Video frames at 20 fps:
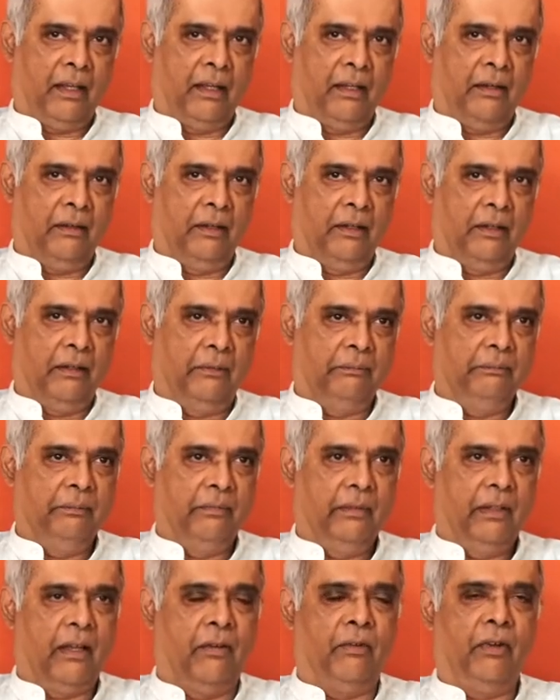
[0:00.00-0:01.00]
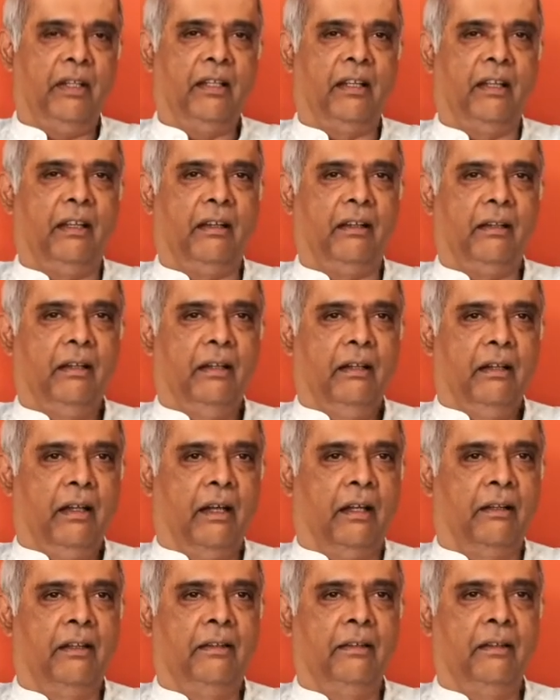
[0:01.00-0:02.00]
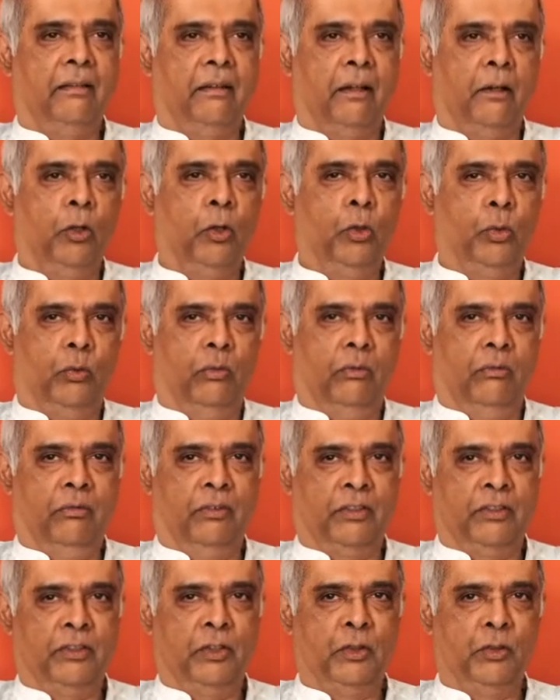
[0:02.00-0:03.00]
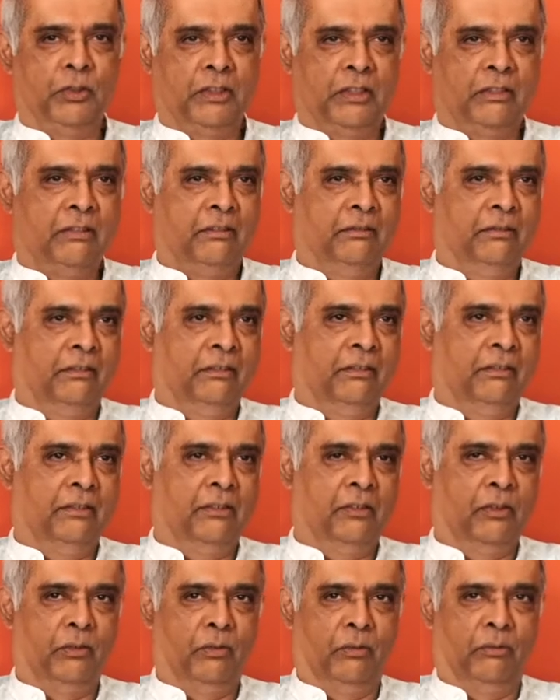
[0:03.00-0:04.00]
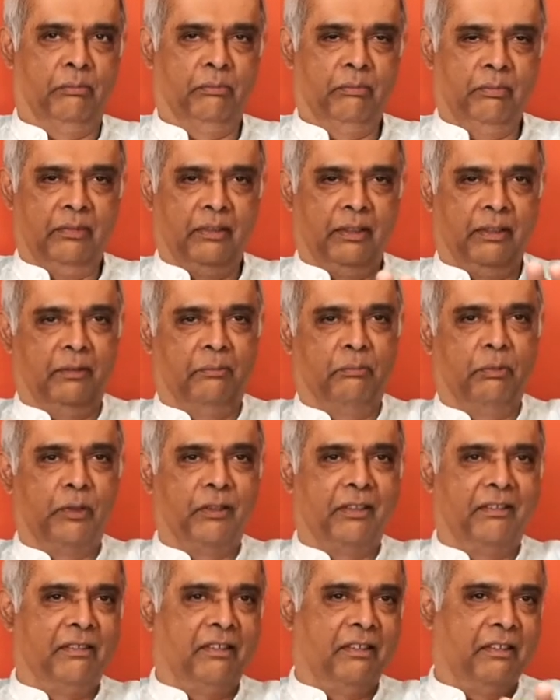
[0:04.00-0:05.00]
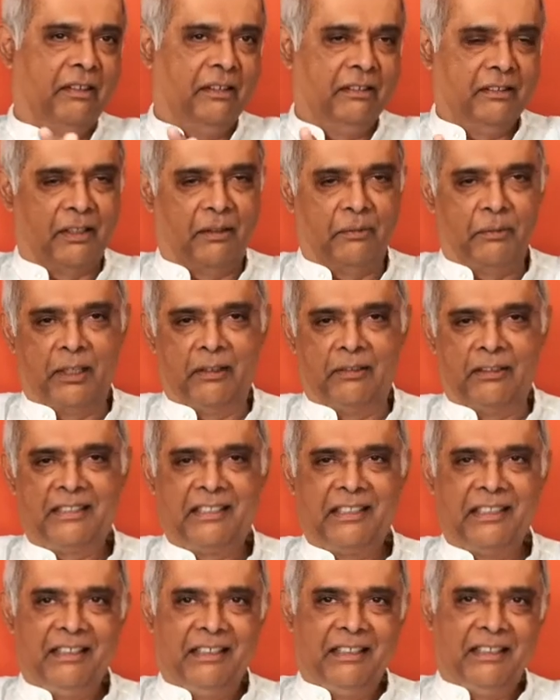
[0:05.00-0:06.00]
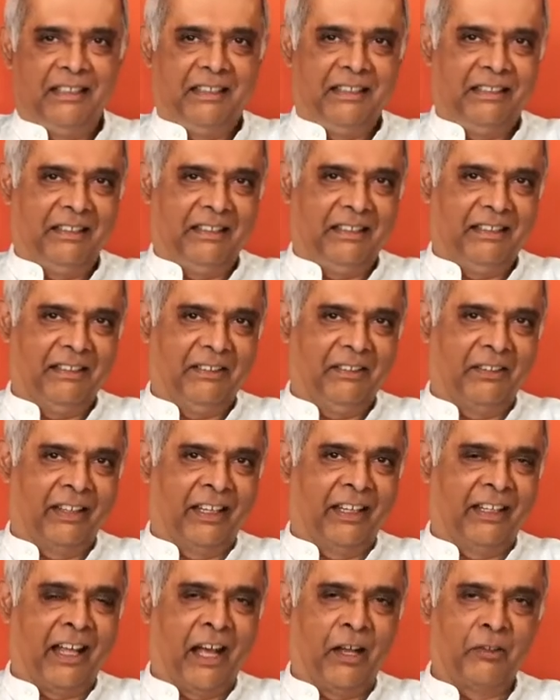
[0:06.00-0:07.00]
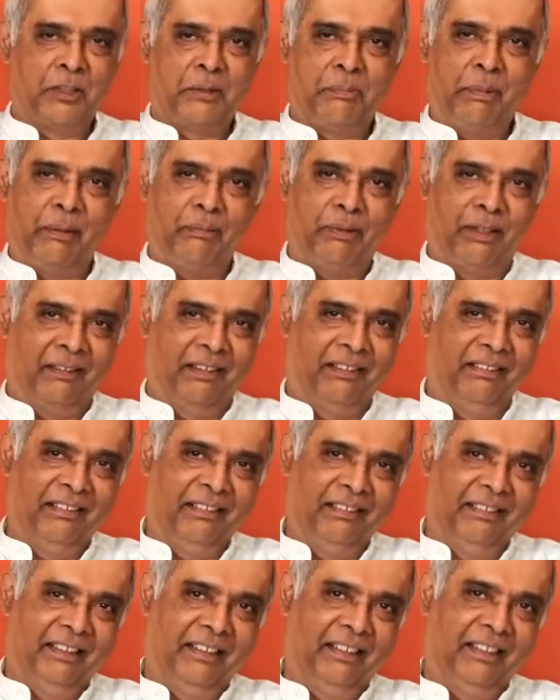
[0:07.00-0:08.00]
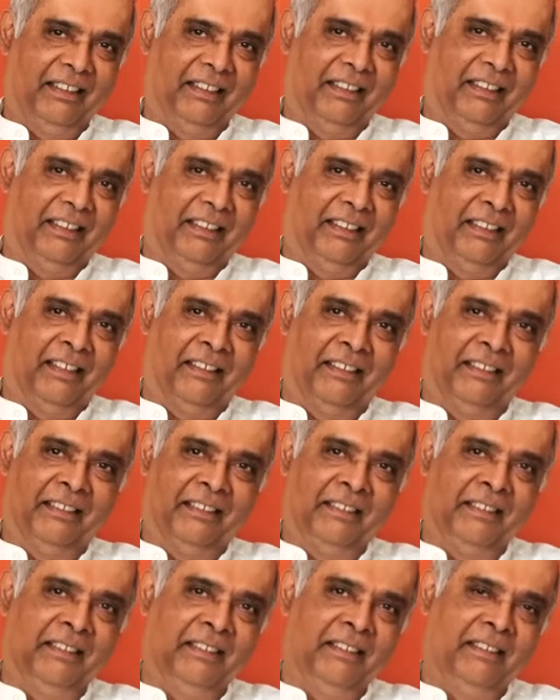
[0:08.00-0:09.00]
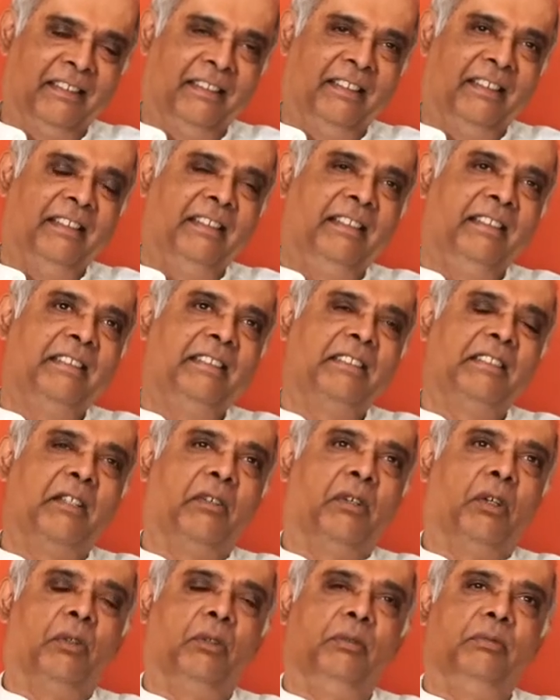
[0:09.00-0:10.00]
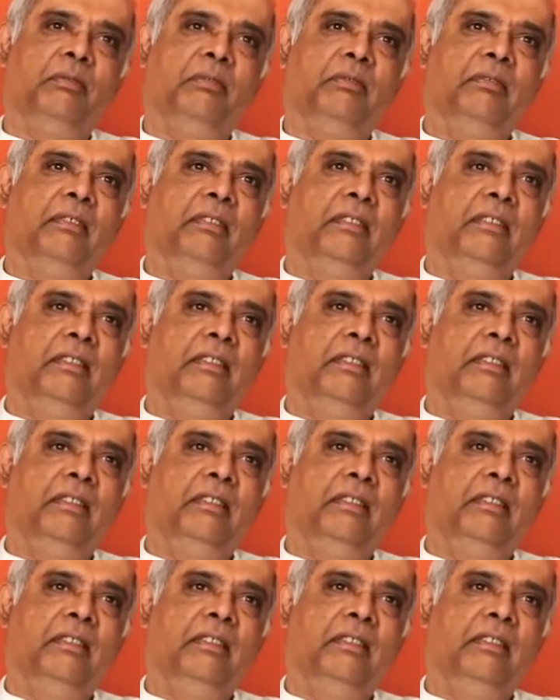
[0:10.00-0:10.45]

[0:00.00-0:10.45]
and everything other than the loo was used to put terminals and house people. Yeah. So